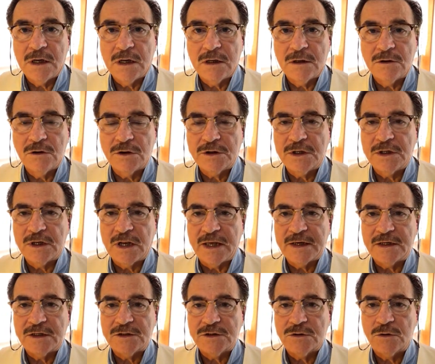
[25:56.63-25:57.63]
looking
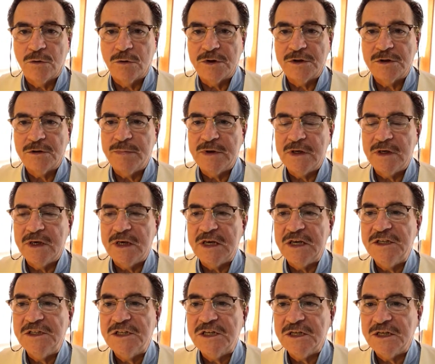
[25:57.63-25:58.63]
like it's going to be
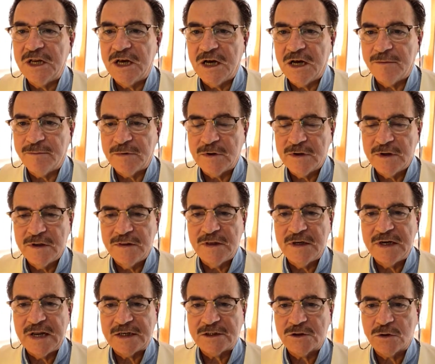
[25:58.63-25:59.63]
inching up in the
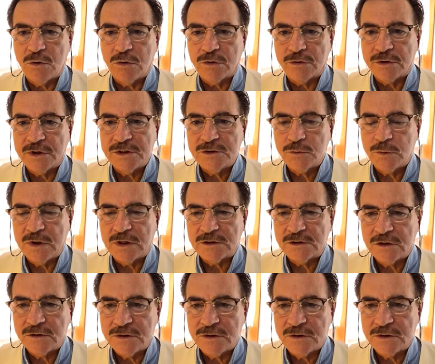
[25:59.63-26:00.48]
next quarter as well. So